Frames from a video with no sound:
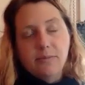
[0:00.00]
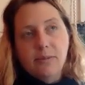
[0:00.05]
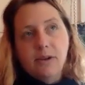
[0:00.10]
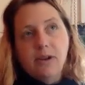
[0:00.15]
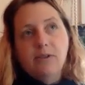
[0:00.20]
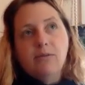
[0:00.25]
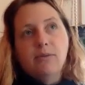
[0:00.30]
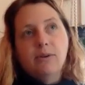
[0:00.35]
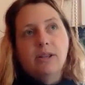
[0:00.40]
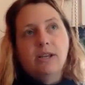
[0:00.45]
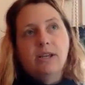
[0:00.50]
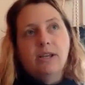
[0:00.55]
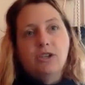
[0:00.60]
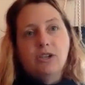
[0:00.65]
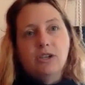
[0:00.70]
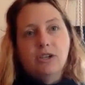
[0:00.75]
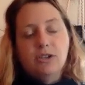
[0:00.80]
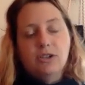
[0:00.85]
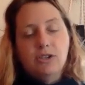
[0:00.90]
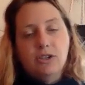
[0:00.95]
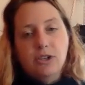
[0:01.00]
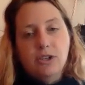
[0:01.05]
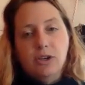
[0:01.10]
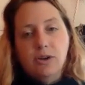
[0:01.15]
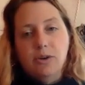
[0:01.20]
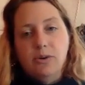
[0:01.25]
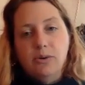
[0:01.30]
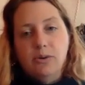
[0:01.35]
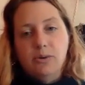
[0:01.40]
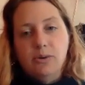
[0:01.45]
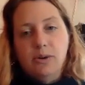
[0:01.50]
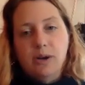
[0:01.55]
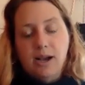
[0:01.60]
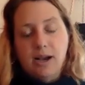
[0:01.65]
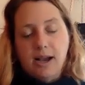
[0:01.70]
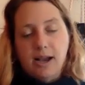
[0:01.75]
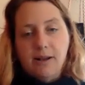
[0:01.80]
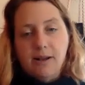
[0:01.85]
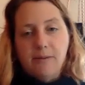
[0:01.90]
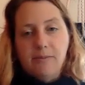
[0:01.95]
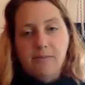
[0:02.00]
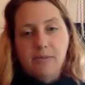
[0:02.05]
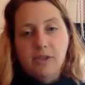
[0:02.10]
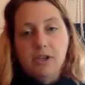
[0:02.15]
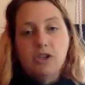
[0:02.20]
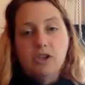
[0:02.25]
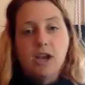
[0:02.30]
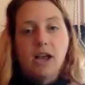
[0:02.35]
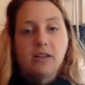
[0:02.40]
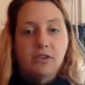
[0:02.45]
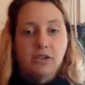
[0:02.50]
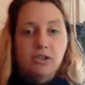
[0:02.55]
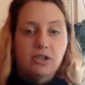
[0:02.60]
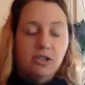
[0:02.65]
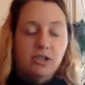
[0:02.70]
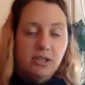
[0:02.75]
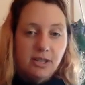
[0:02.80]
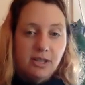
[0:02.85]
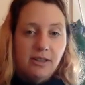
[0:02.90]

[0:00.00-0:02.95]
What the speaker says: in relation to the challenges